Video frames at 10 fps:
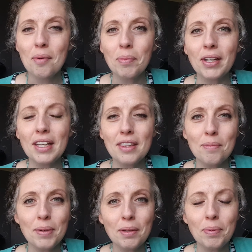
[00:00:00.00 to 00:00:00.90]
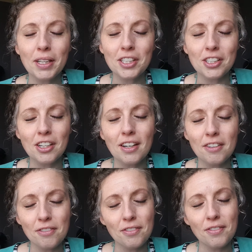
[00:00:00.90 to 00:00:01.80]
But the big picture
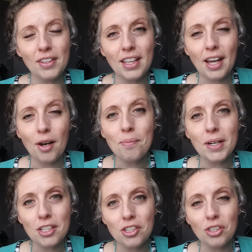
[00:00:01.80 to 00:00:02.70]
of how much